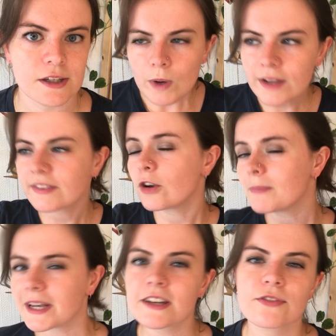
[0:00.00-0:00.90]
Whilst there are
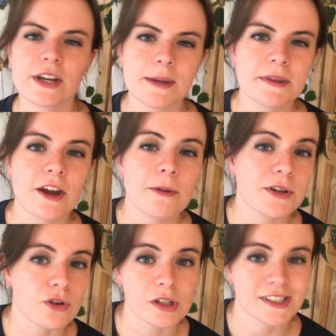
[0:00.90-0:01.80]
many different chemotherapy
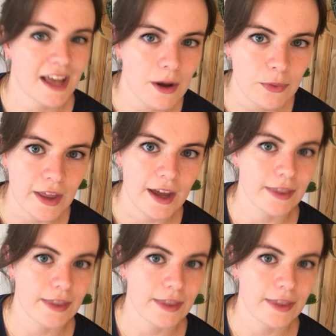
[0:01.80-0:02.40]
drugs out there,